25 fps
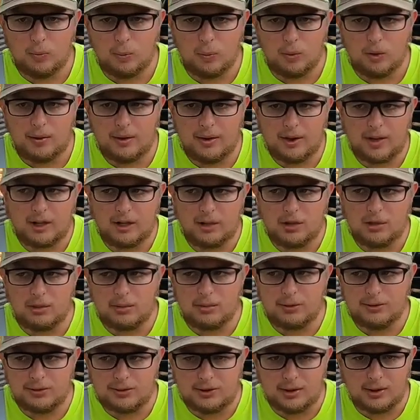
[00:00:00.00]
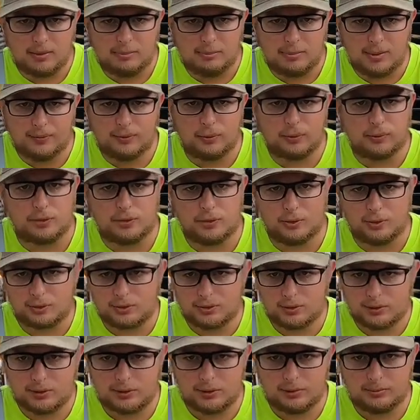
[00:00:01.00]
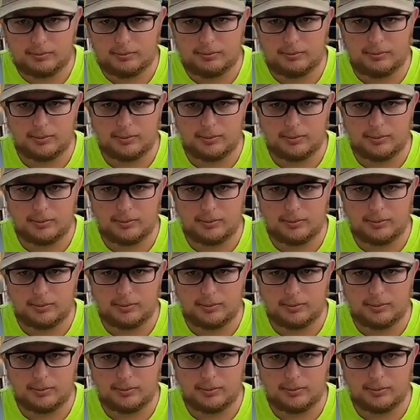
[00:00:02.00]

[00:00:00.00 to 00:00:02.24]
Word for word: one that I use, the biffle juice,